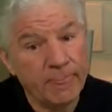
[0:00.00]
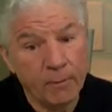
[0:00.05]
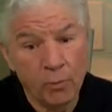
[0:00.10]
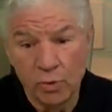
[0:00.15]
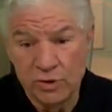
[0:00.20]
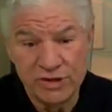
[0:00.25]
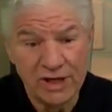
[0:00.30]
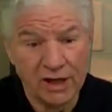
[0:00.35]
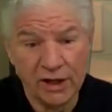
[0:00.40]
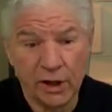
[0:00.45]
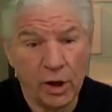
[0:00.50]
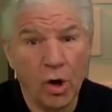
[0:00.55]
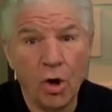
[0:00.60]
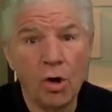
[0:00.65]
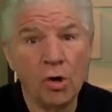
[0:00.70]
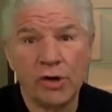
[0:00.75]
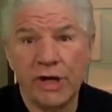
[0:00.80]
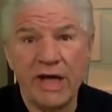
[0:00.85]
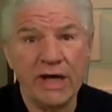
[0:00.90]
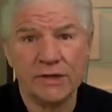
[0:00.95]
We're telling
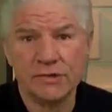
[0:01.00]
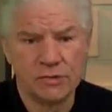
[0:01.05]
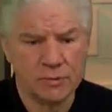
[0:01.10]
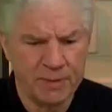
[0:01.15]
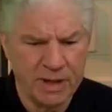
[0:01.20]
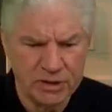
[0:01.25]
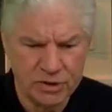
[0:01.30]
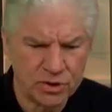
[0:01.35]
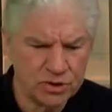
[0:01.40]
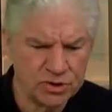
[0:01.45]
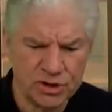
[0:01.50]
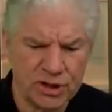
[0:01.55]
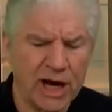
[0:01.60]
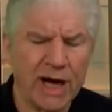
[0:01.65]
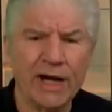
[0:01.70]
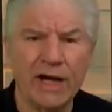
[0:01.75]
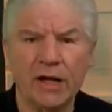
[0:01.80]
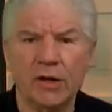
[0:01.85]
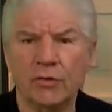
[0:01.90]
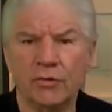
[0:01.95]
all cancer patients, you
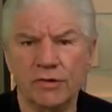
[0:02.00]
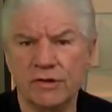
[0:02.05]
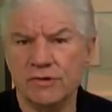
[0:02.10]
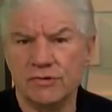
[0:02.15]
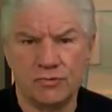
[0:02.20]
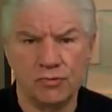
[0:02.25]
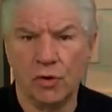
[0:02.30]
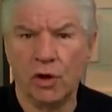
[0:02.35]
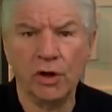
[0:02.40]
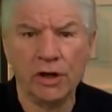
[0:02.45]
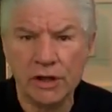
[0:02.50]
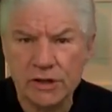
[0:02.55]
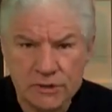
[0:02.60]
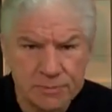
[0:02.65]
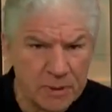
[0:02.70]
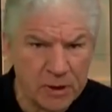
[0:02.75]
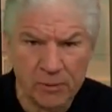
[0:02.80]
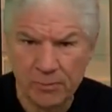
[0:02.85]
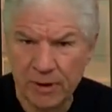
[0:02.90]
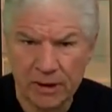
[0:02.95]
got to enter this drug
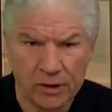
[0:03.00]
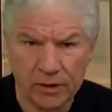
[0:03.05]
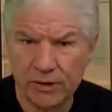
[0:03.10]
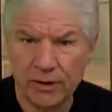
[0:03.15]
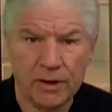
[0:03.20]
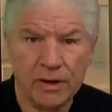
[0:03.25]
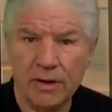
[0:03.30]
experimental